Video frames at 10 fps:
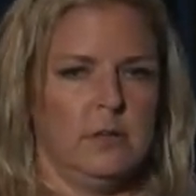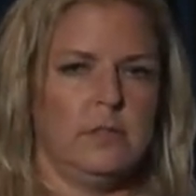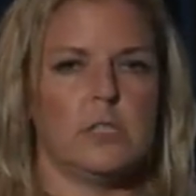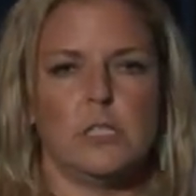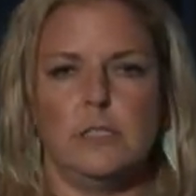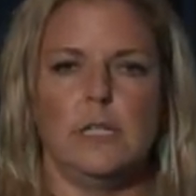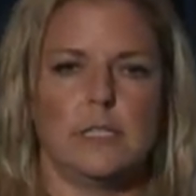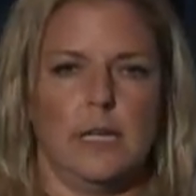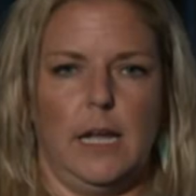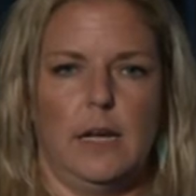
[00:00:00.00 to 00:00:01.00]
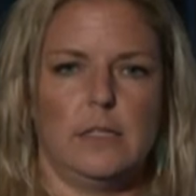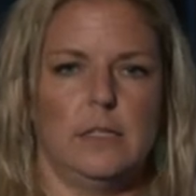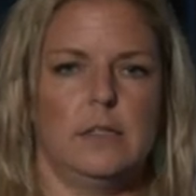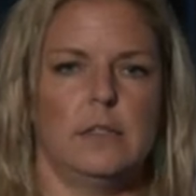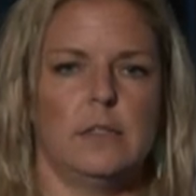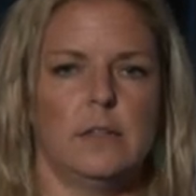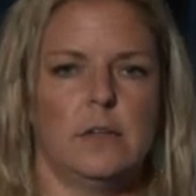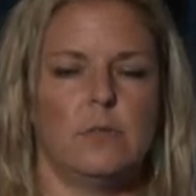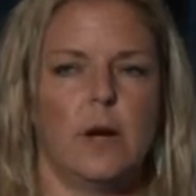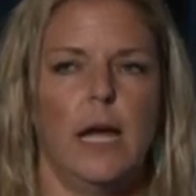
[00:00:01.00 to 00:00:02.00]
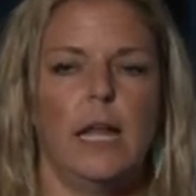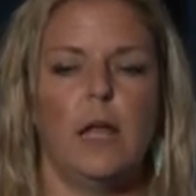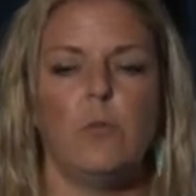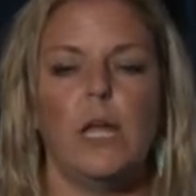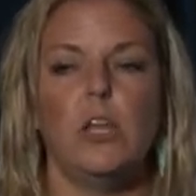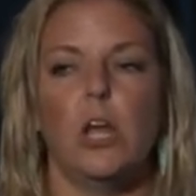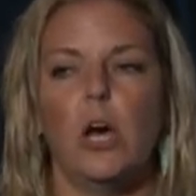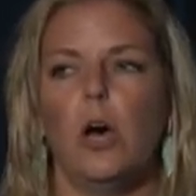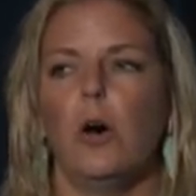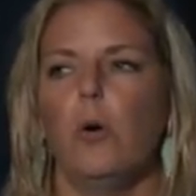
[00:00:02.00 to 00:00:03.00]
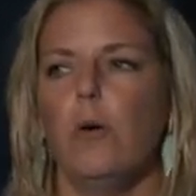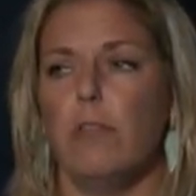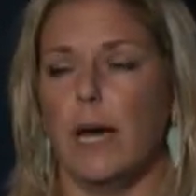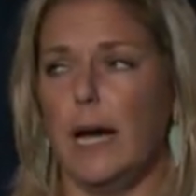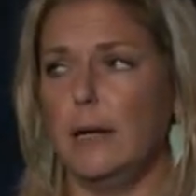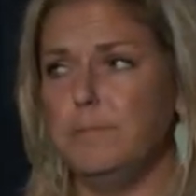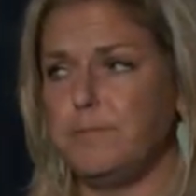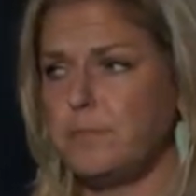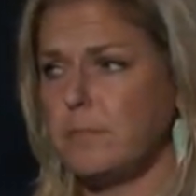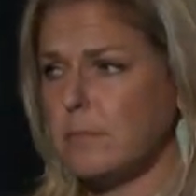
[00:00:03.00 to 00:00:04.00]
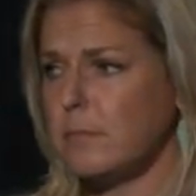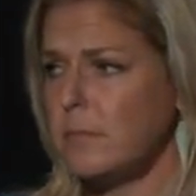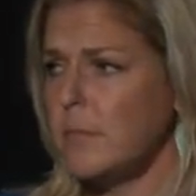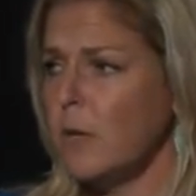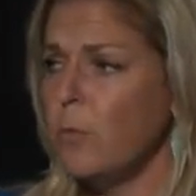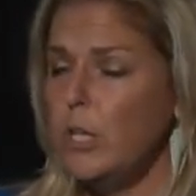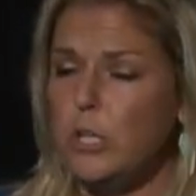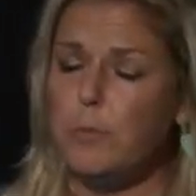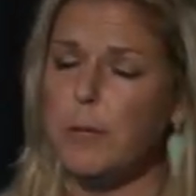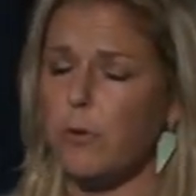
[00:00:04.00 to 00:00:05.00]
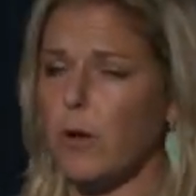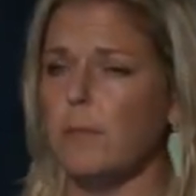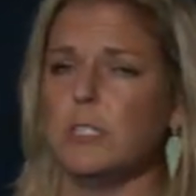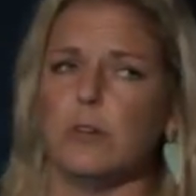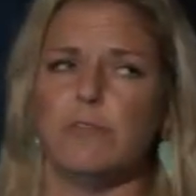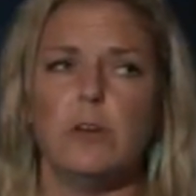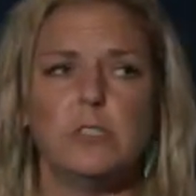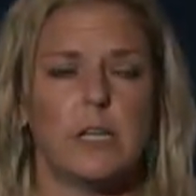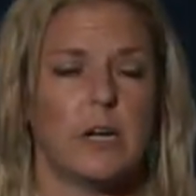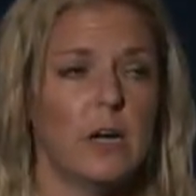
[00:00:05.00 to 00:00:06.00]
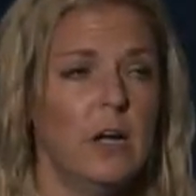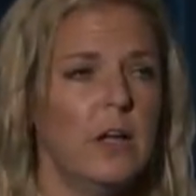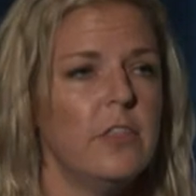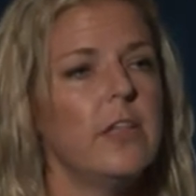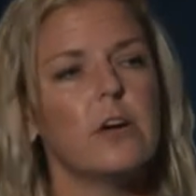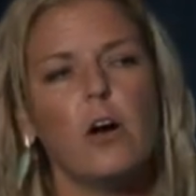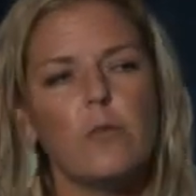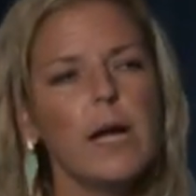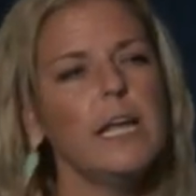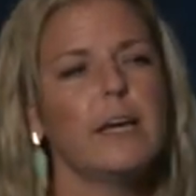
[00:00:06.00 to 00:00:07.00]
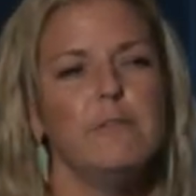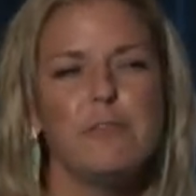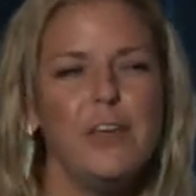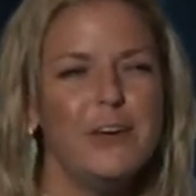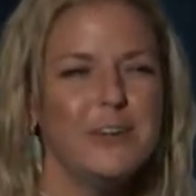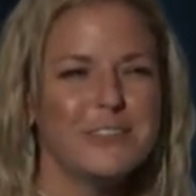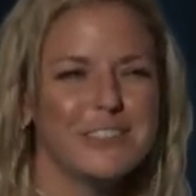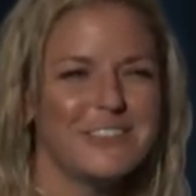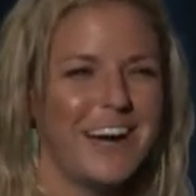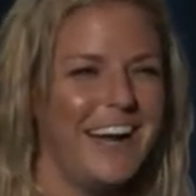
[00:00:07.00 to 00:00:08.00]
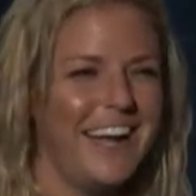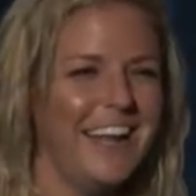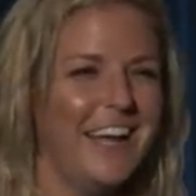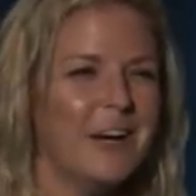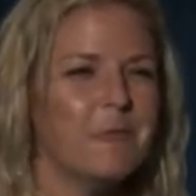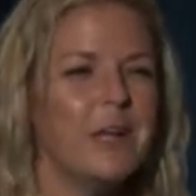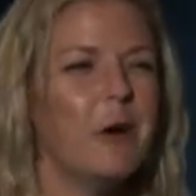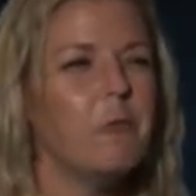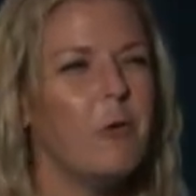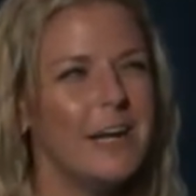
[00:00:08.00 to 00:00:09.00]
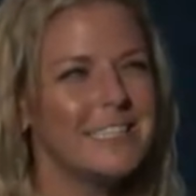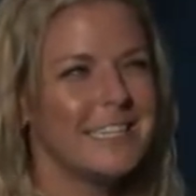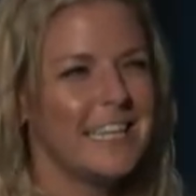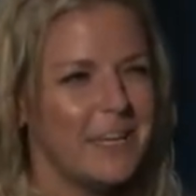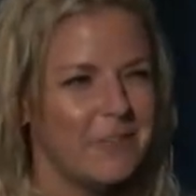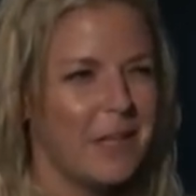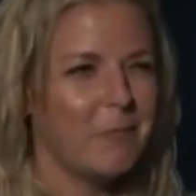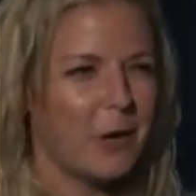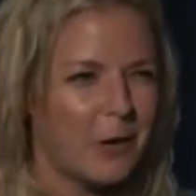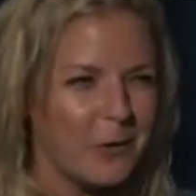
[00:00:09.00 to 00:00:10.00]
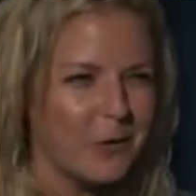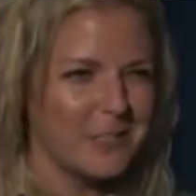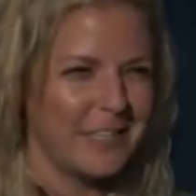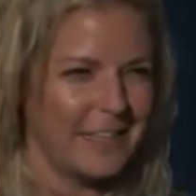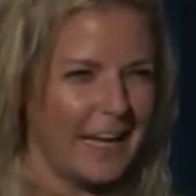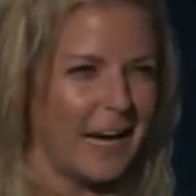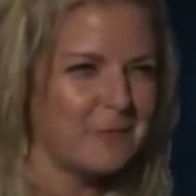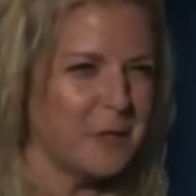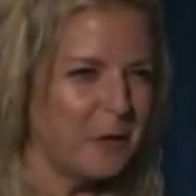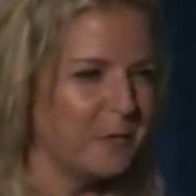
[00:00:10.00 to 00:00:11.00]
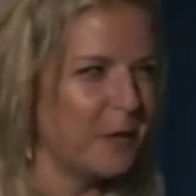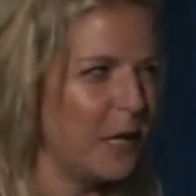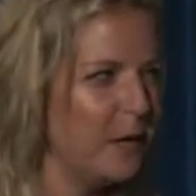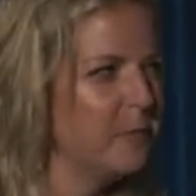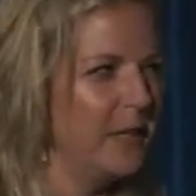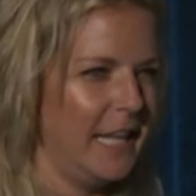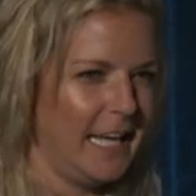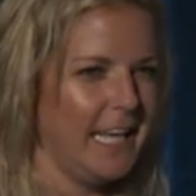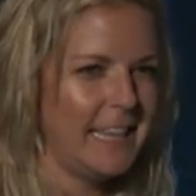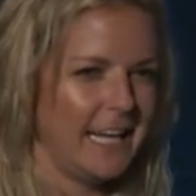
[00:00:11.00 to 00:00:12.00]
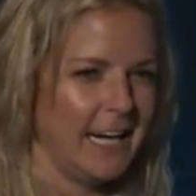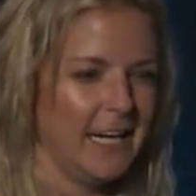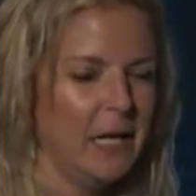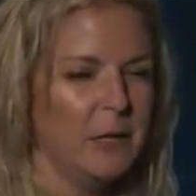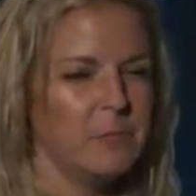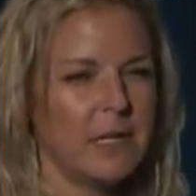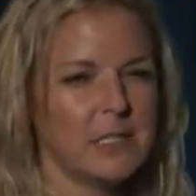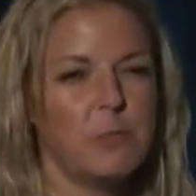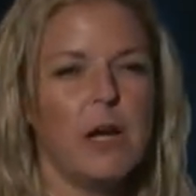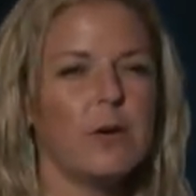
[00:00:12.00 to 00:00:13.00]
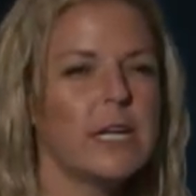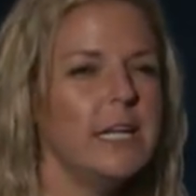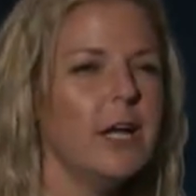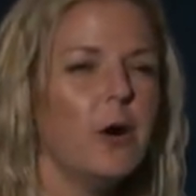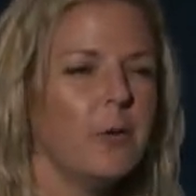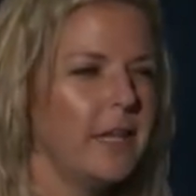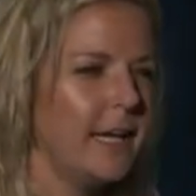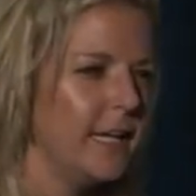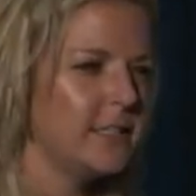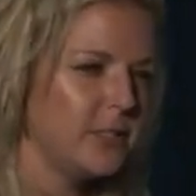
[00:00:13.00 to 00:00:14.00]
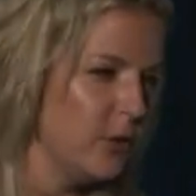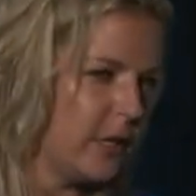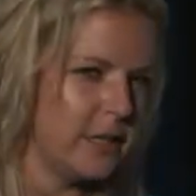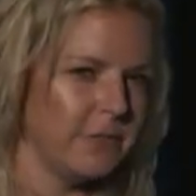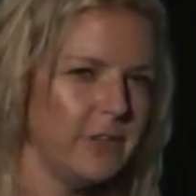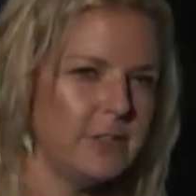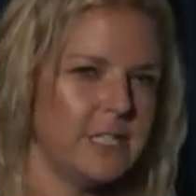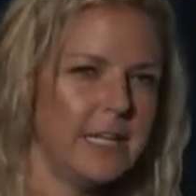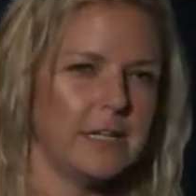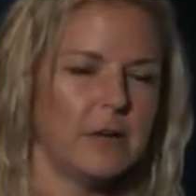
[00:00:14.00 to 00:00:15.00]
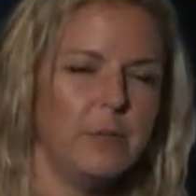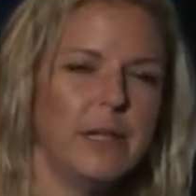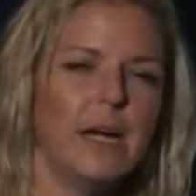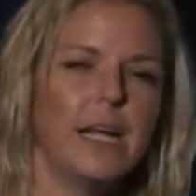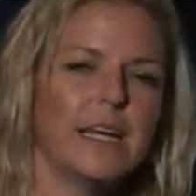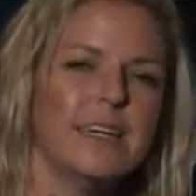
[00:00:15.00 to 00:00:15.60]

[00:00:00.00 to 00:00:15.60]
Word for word: there's a disconnect, right? And we know that when new people come into a float center, they're already confused, right? We don't want to give them hurdles that they have to overcome when they get there, because we already know when they get to look at the float tank, they're gonna be like,